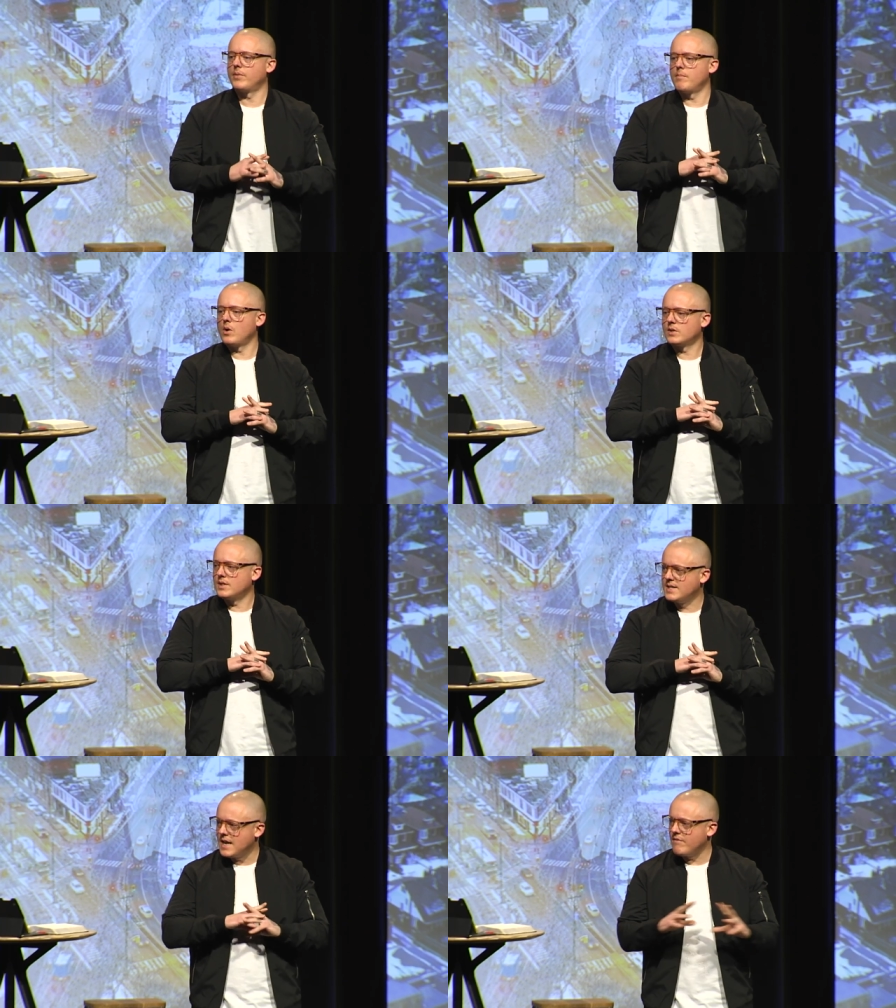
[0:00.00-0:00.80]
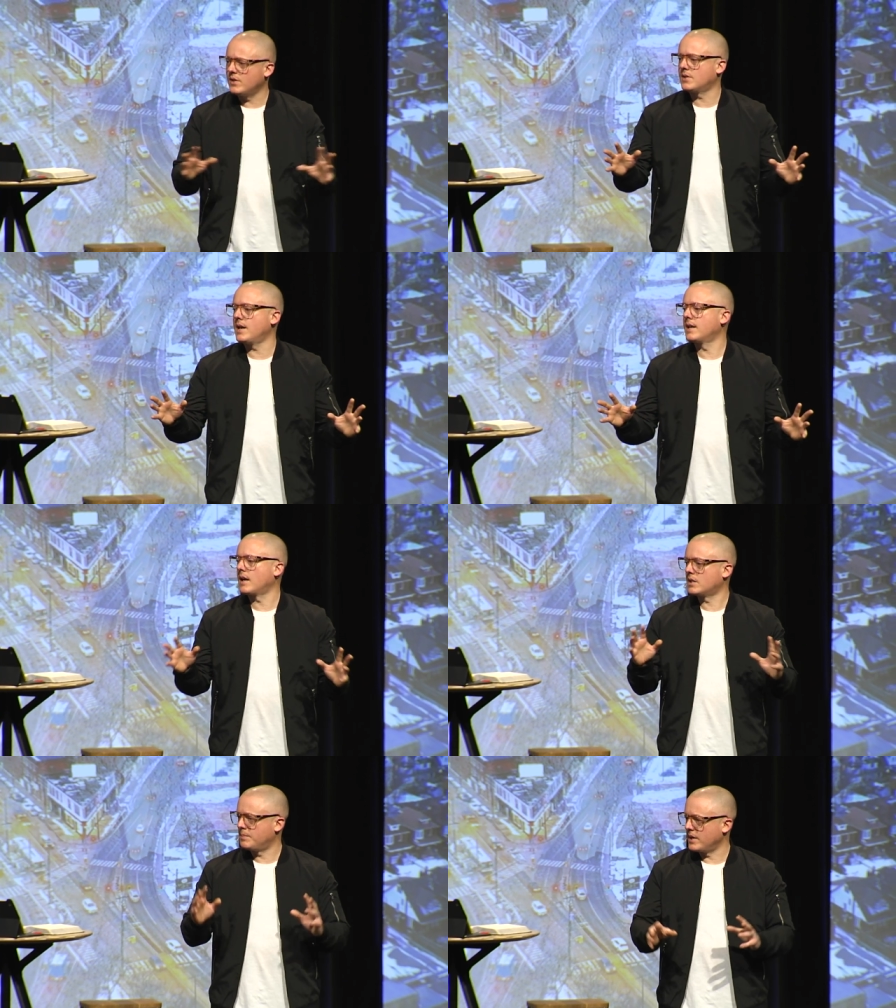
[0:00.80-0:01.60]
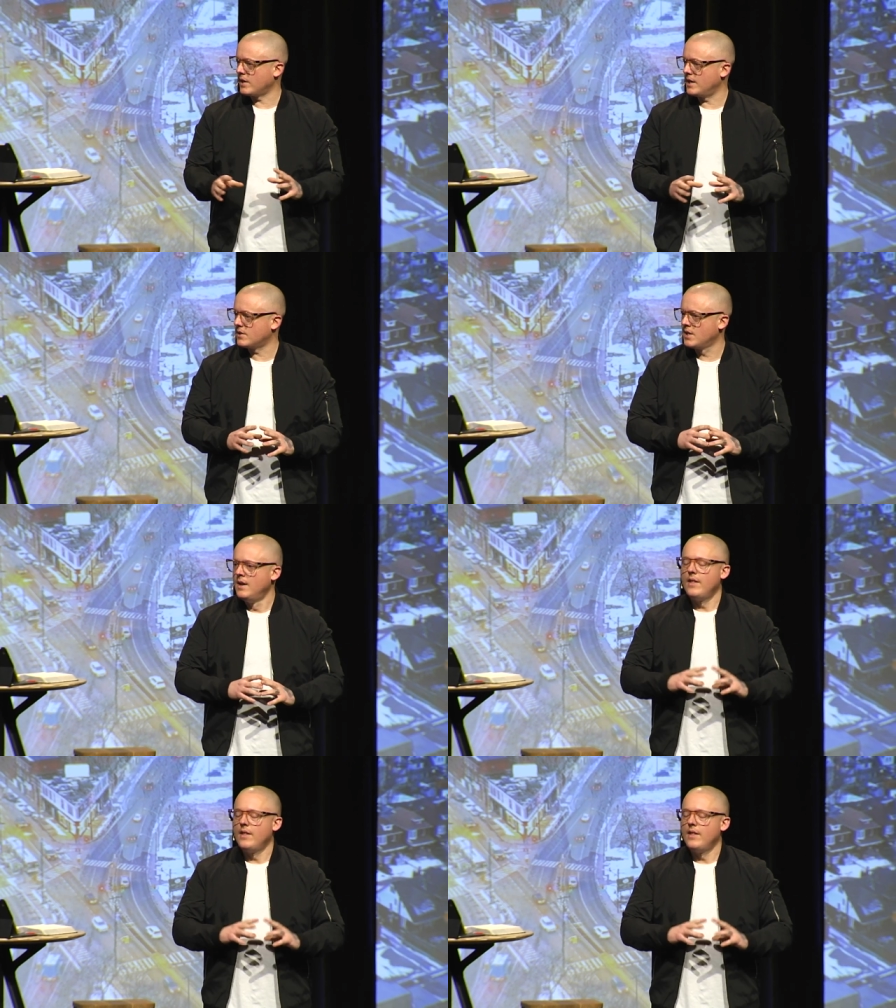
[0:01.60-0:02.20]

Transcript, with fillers: the most devastating experience